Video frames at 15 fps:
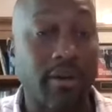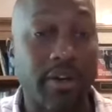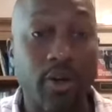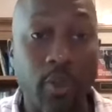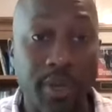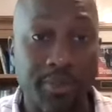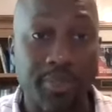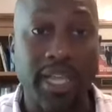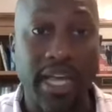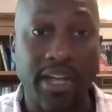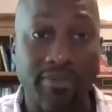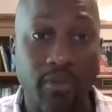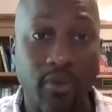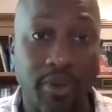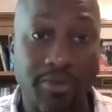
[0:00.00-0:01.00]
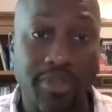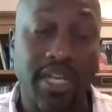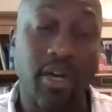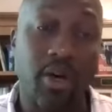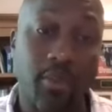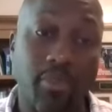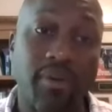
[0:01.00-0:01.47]
Equip platform to help
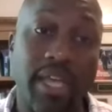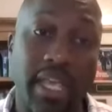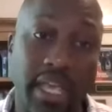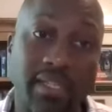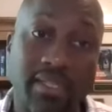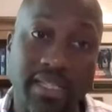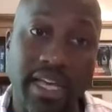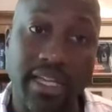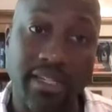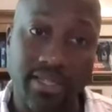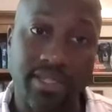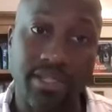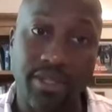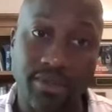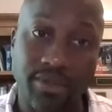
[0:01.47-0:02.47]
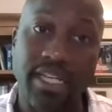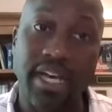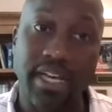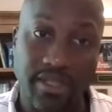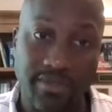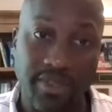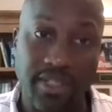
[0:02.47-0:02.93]
bring insights to those kinds of
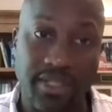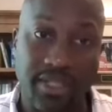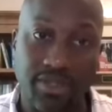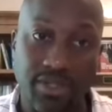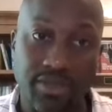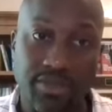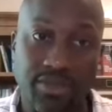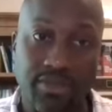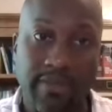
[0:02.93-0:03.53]
decisions.